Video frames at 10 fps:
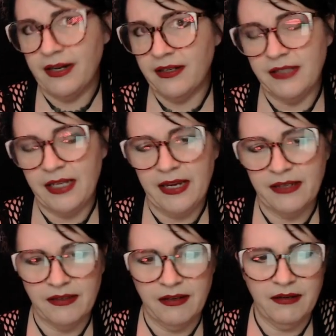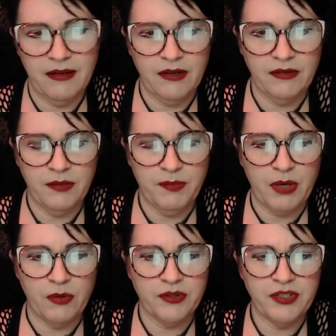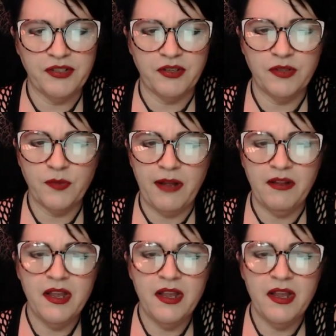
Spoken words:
because he has a little bit older sister as well,